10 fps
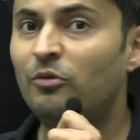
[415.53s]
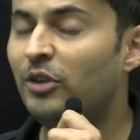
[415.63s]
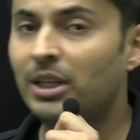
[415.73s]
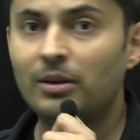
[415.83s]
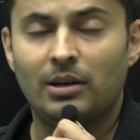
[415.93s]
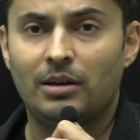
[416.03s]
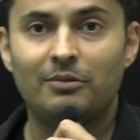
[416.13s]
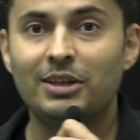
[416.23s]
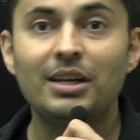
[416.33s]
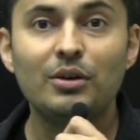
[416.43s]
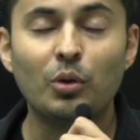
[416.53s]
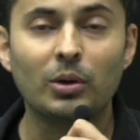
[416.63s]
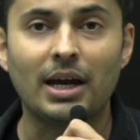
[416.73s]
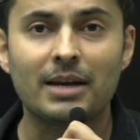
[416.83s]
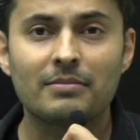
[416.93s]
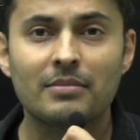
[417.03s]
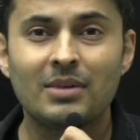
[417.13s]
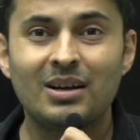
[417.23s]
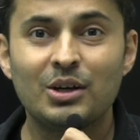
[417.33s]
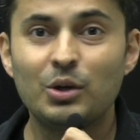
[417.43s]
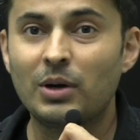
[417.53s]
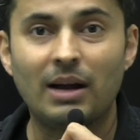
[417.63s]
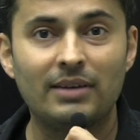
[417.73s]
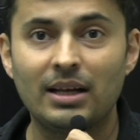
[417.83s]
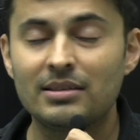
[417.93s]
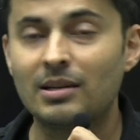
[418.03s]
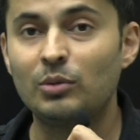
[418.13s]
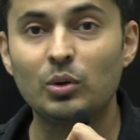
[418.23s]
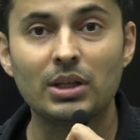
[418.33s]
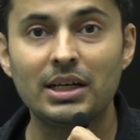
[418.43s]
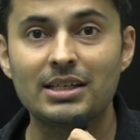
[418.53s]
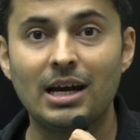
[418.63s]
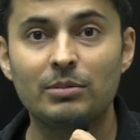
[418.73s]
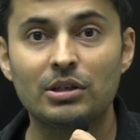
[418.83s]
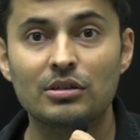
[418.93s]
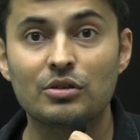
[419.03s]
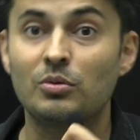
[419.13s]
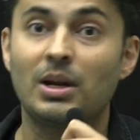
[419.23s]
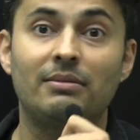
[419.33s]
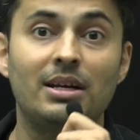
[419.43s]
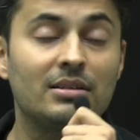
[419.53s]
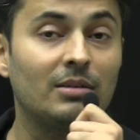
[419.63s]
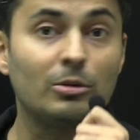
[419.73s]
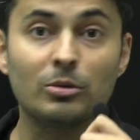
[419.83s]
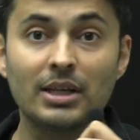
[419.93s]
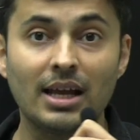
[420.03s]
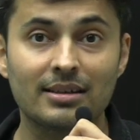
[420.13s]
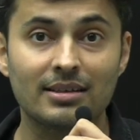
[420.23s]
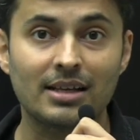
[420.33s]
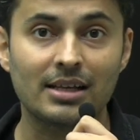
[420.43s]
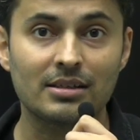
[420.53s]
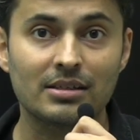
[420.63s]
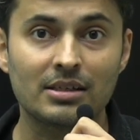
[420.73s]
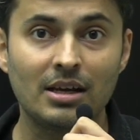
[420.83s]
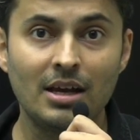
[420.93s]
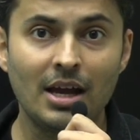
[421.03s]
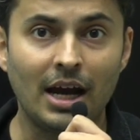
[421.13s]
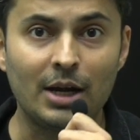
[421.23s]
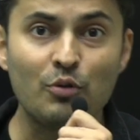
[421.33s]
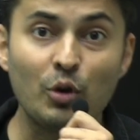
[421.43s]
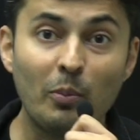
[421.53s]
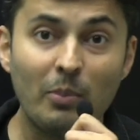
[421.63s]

Within no time, you would have done some 2-3 chapters, you would have done some 2-3 exercises. And if you